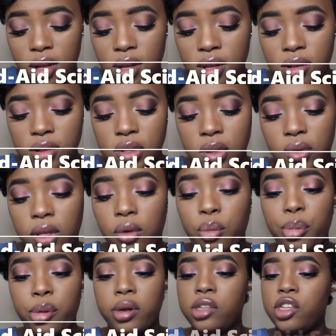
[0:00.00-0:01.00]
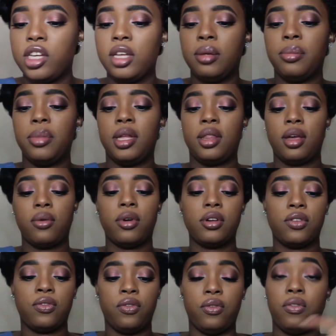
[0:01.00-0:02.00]
So they were pretty cheap and they work
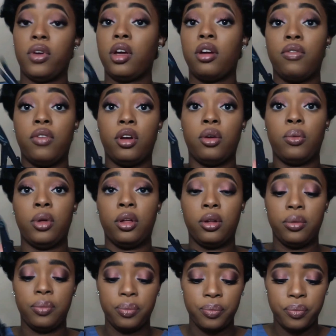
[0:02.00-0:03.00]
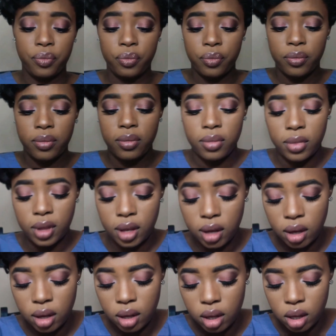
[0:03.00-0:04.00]
very, very well.
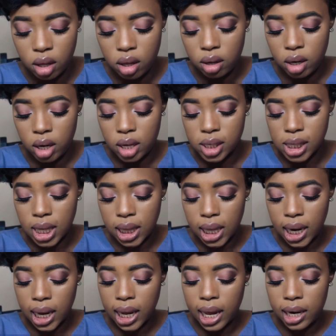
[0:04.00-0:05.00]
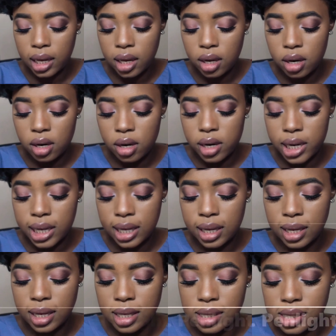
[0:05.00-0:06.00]
Next thing that I got in here
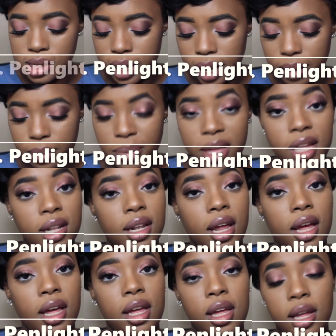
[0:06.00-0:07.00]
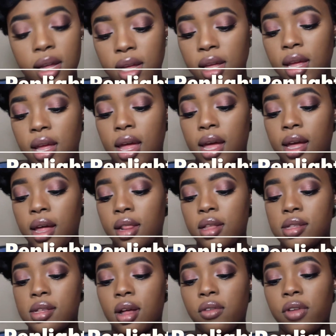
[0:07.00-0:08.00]
is a pen light. I got
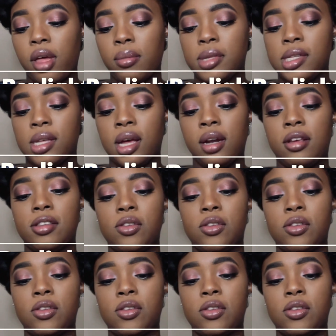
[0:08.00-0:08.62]
this off Amazon as